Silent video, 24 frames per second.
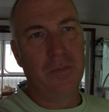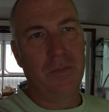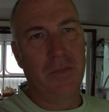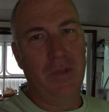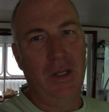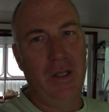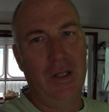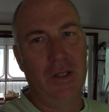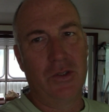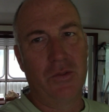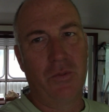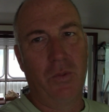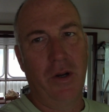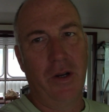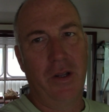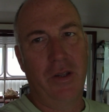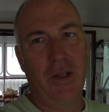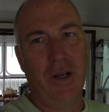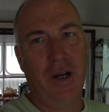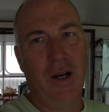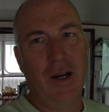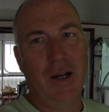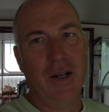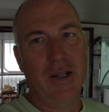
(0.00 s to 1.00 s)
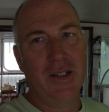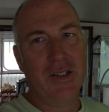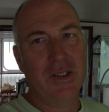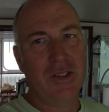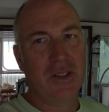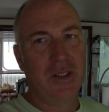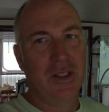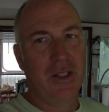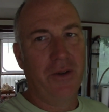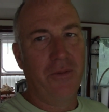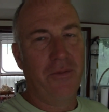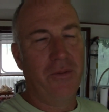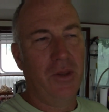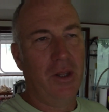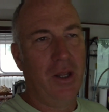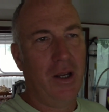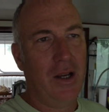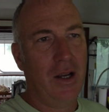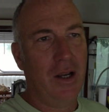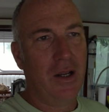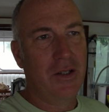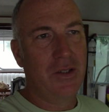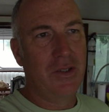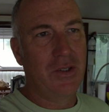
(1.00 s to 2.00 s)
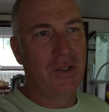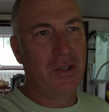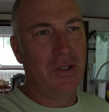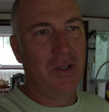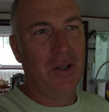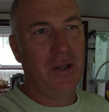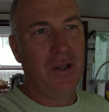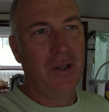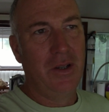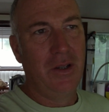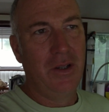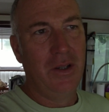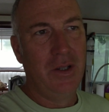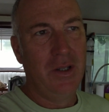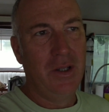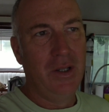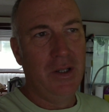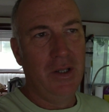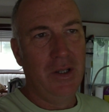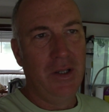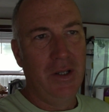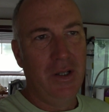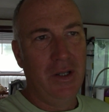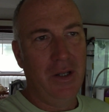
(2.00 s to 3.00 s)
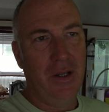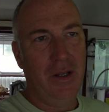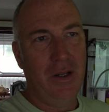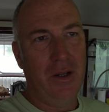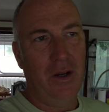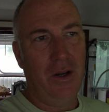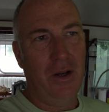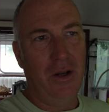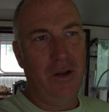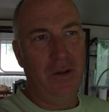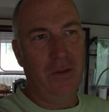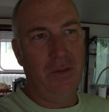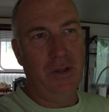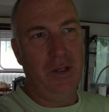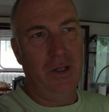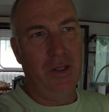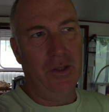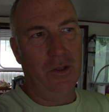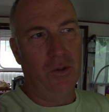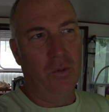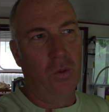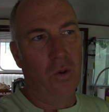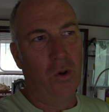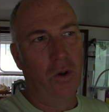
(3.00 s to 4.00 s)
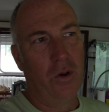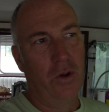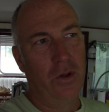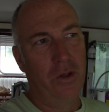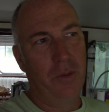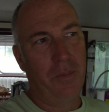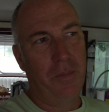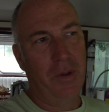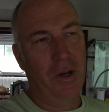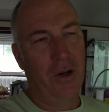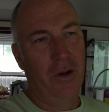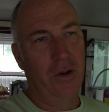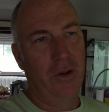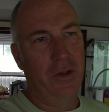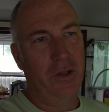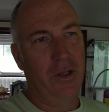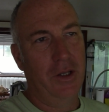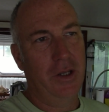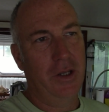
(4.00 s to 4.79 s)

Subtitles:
It's one of the highest lift locks in the world, apparently.